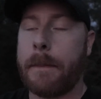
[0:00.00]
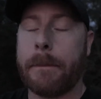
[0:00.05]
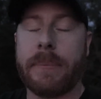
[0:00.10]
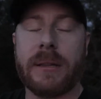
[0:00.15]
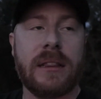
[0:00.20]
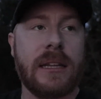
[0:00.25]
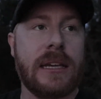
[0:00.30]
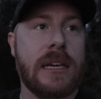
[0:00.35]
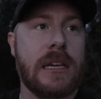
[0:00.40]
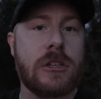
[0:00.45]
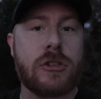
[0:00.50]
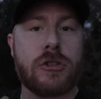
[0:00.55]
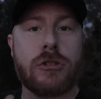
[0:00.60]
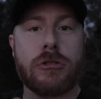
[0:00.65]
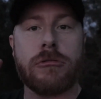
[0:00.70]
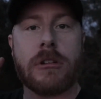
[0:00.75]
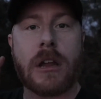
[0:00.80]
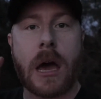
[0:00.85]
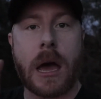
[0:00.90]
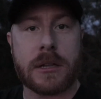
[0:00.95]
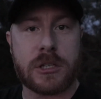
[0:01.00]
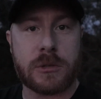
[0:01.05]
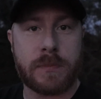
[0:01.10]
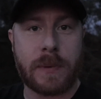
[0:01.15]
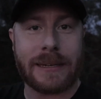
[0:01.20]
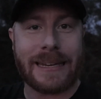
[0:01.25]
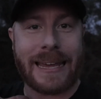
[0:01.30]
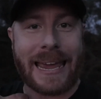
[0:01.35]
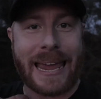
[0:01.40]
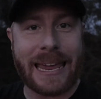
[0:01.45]
Please do not
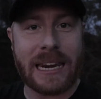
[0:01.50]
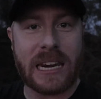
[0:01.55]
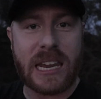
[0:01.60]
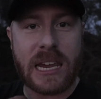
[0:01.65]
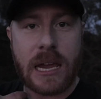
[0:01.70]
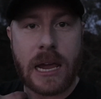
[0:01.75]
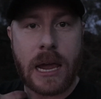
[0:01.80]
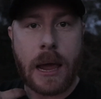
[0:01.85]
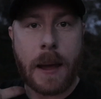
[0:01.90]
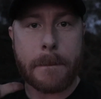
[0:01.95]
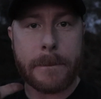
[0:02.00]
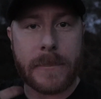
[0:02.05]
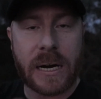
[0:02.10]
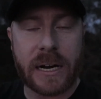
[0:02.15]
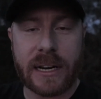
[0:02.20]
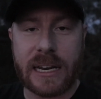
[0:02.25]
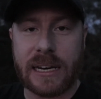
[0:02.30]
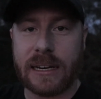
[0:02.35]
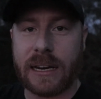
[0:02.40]
spend any money,